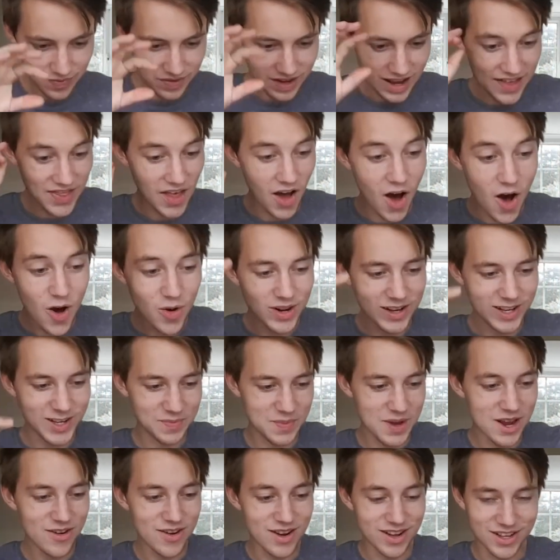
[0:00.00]
And that whole
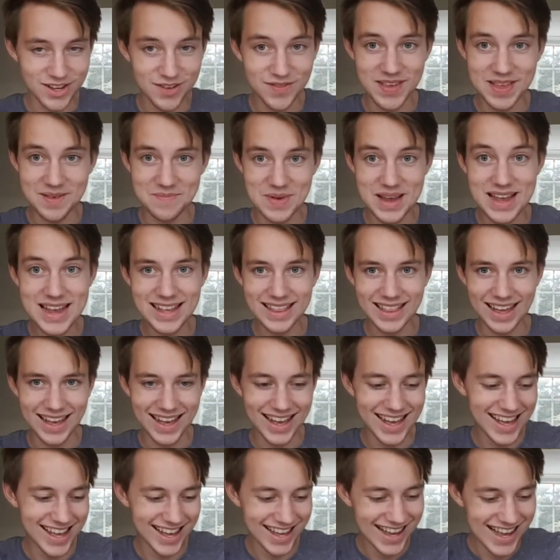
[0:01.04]
experience of it being there
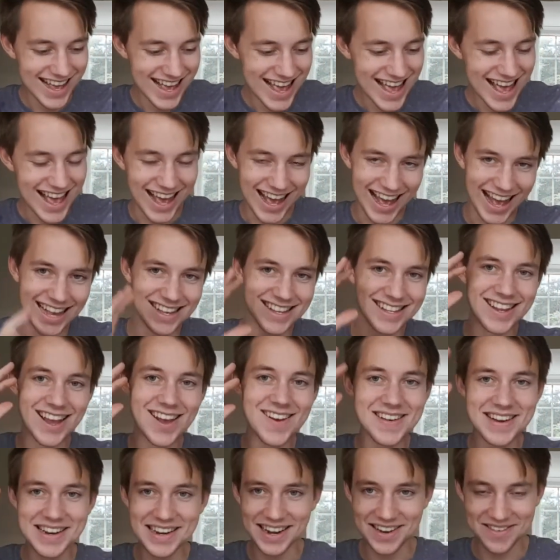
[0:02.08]
has
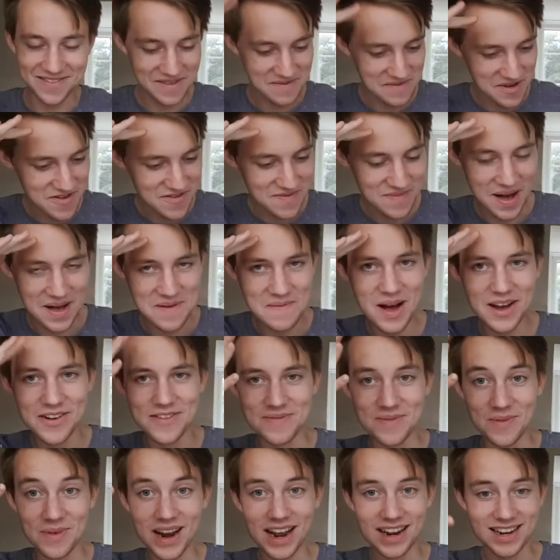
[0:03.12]
totally like removed my mind
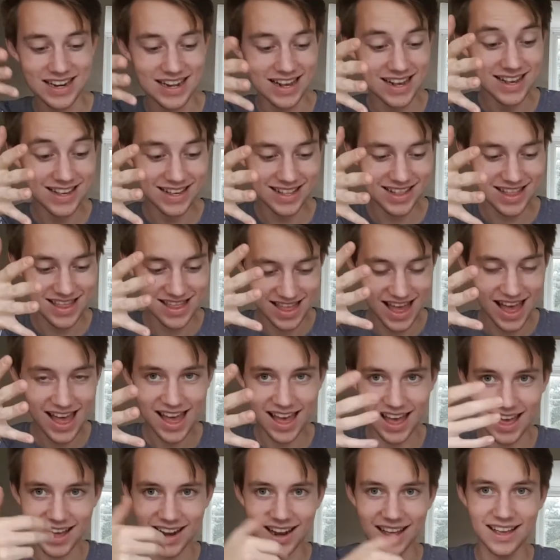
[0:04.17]
from what actually is
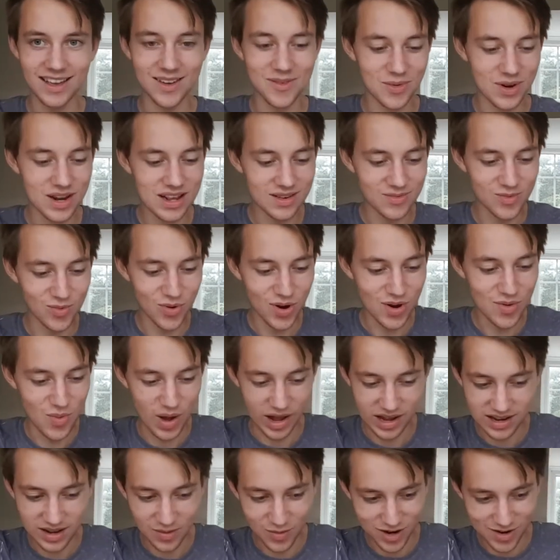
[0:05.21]
there. Like what
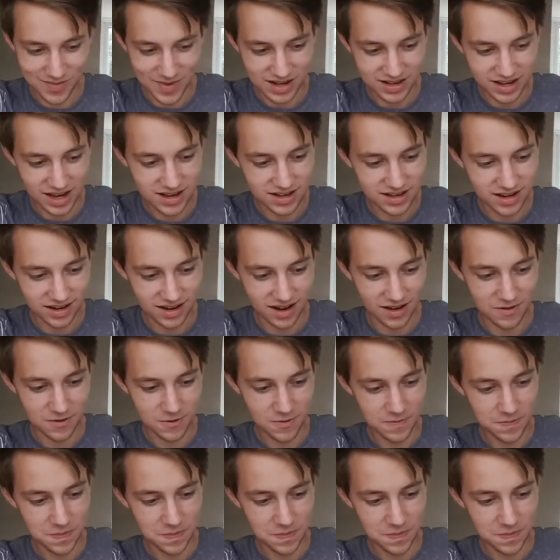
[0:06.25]
am I tasting now?